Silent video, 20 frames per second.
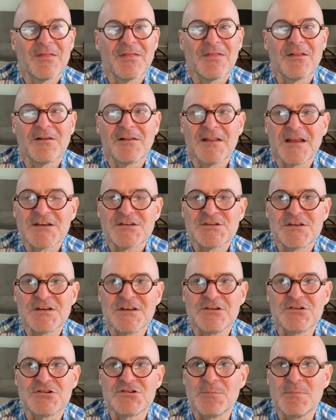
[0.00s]
the last
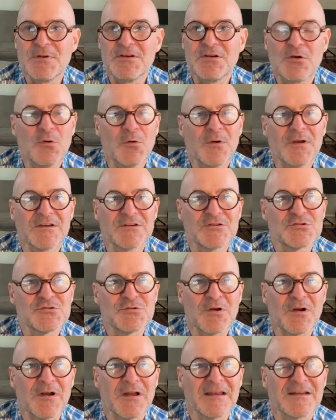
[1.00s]
thing you should be doing is
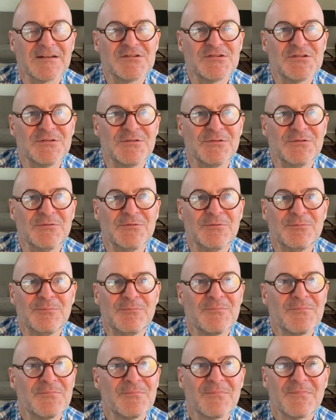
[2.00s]
trying to
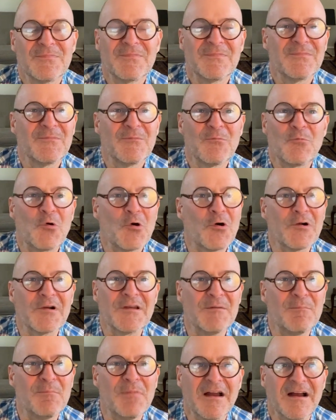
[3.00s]

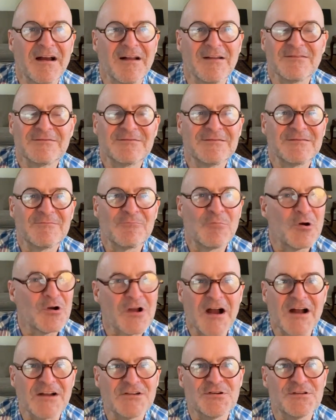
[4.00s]
worry about what
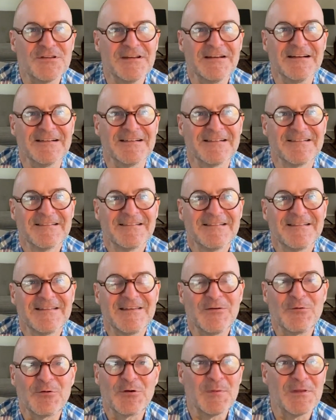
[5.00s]
got you there.
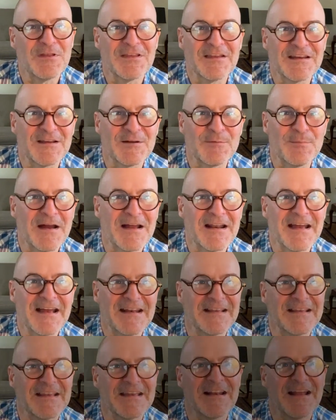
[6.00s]
You want to be thinking about how
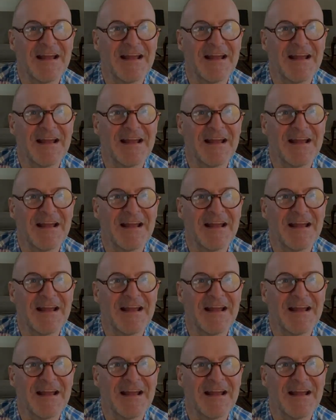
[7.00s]
to get